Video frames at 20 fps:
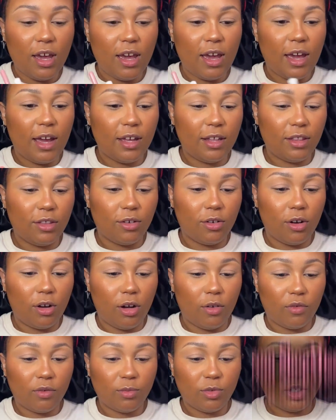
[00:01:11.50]
and they're all
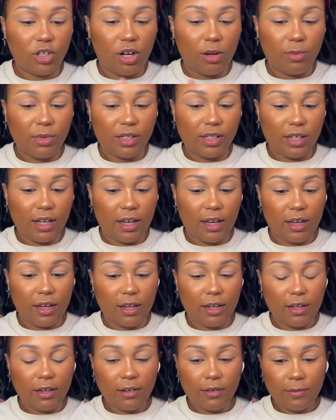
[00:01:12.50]
from Shop Miss
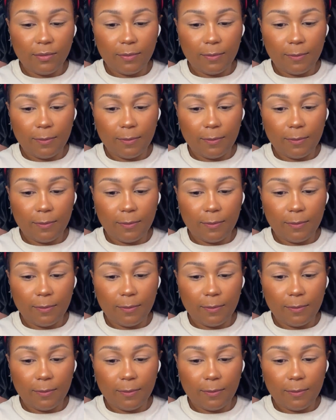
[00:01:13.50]
A.